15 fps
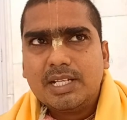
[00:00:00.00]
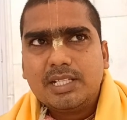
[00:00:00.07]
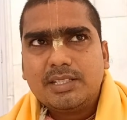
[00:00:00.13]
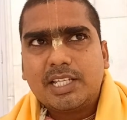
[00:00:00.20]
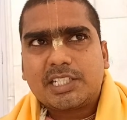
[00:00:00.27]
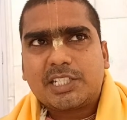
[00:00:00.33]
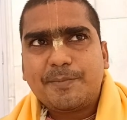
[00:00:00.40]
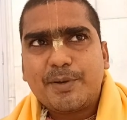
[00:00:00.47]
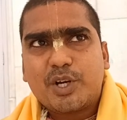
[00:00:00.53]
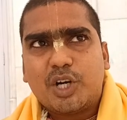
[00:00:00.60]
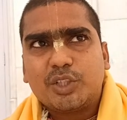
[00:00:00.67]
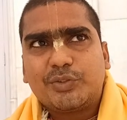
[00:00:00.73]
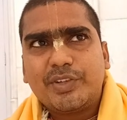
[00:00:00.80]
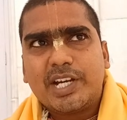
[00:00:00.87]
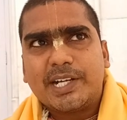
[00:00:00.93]
Just
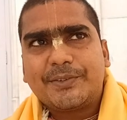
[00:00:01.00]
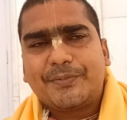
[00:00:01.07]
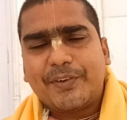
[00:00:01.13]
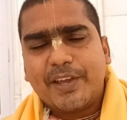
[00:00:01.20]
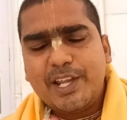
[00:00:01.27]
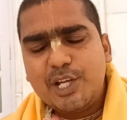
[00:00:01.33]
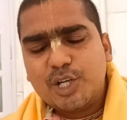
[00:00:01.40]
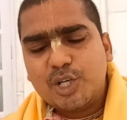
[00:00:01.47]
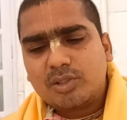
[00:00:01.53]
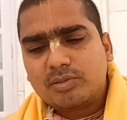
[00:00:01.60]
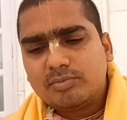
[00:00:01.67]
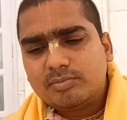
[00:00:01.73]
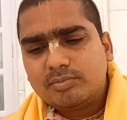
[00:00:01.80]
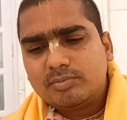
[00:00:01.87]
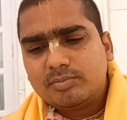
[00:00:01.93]
because we got failure,
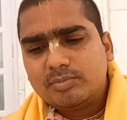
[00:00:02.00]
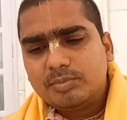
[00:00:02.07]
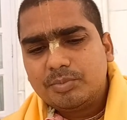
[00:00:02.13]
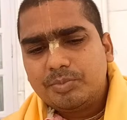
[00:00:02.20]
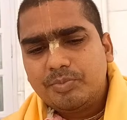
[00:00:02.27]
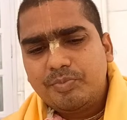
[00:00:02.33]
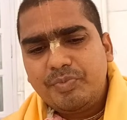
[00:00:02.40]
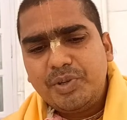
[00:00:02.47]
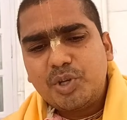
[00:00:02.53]
we